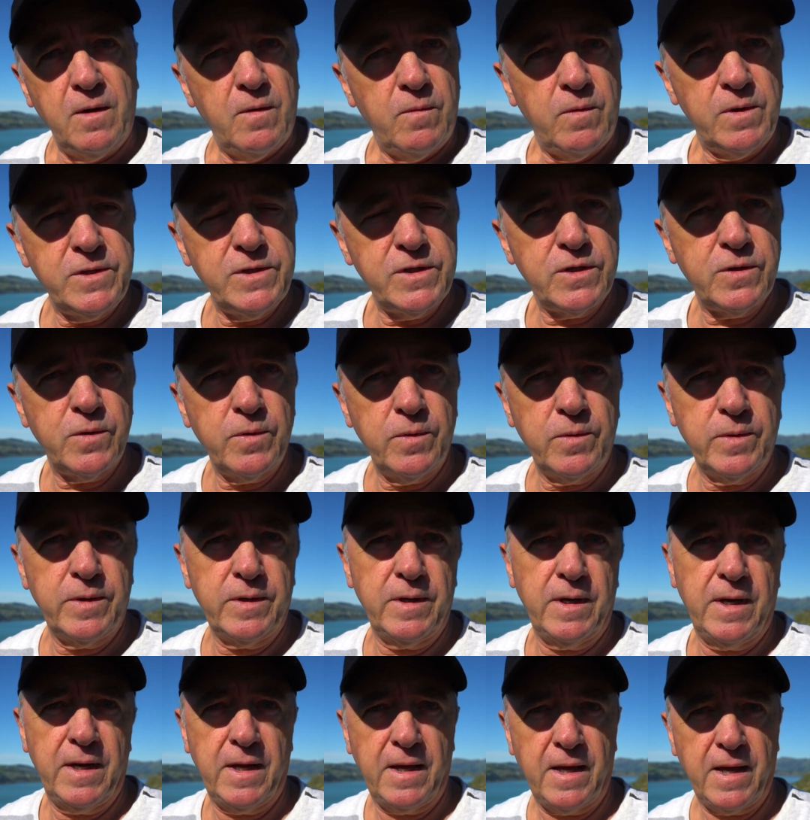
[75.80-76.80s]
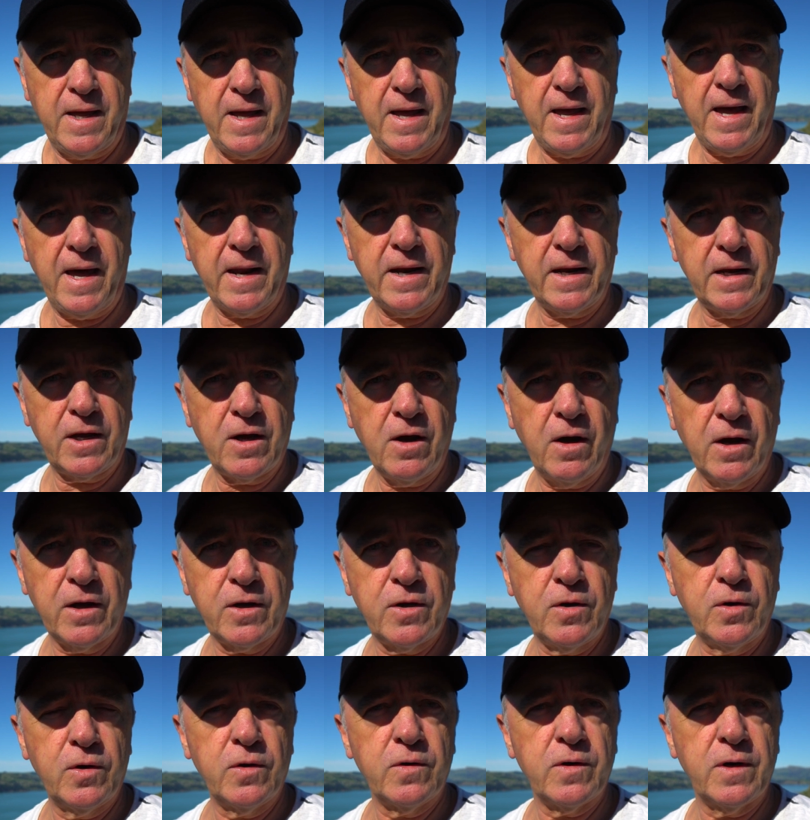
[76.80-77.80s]
until we were out at
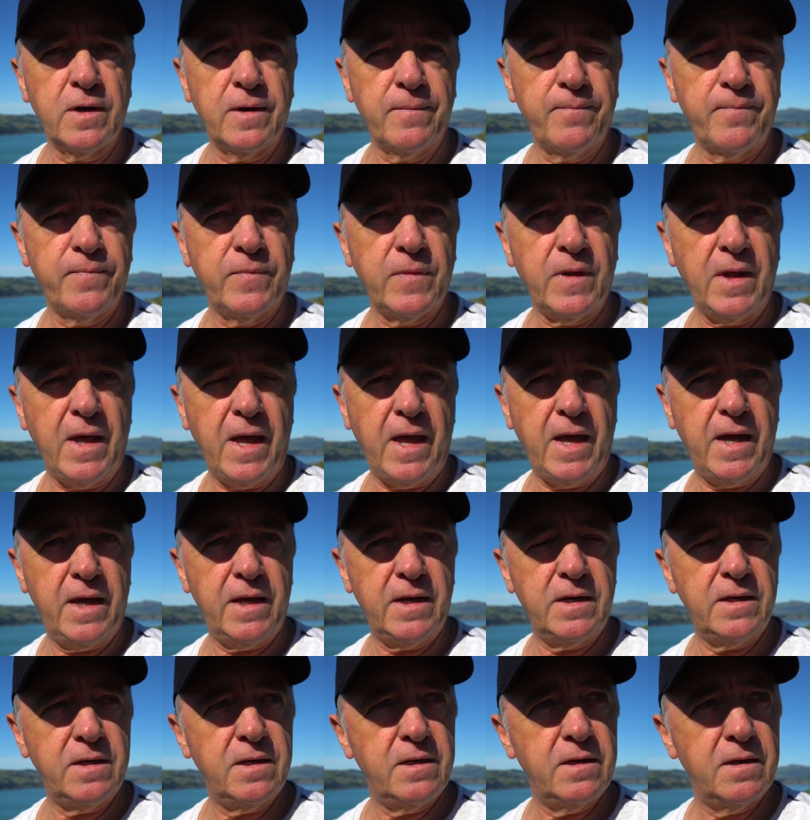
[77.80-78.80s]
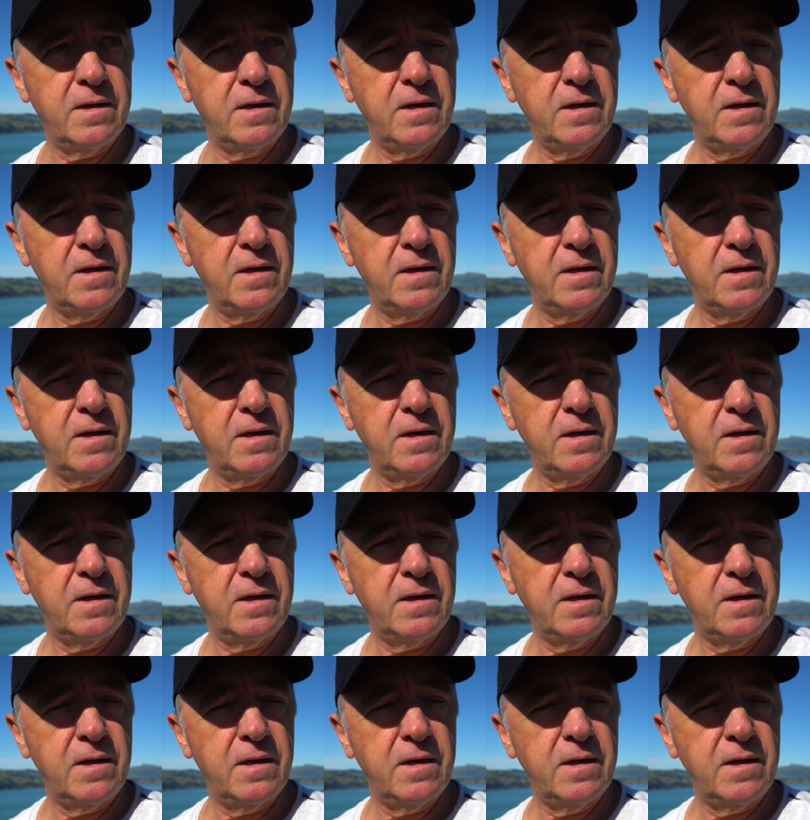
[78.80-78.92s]
Kaikoura and